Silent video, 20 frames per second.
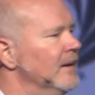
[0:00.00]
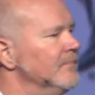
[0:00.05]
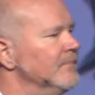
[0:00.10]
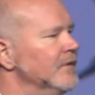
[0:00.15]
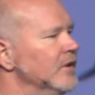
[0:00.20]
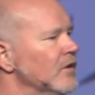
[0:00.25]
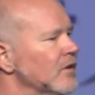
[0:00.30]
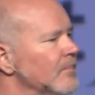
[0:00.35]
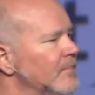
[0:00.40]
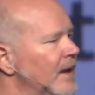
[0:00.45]

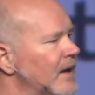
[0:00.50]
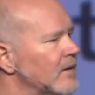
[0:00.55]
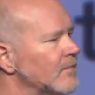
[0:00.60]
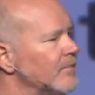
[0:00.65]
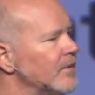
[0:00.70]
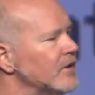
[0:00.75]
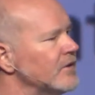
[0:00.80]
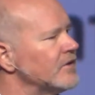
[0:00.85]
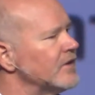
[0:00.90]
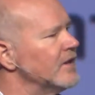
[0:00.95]
you're a better
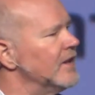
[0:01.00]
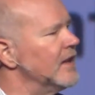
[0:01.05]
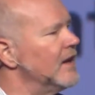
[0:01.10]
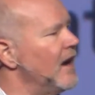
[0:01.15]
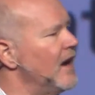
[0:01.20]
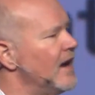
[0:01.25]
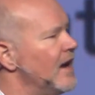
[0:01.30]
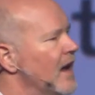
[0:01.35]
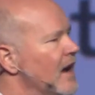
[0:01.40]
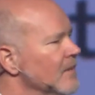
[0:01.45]
person than
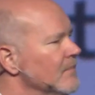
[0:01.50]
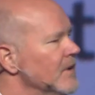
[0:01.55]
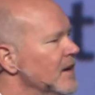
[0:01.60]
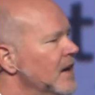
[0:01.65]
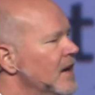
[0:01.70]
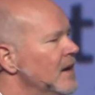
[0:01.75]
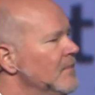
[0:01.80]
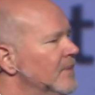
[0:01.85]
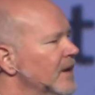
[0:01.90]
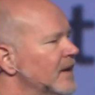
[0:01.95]
I am,
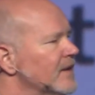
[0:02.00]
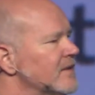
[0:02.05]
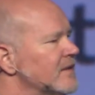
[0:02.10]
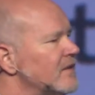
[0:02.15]
because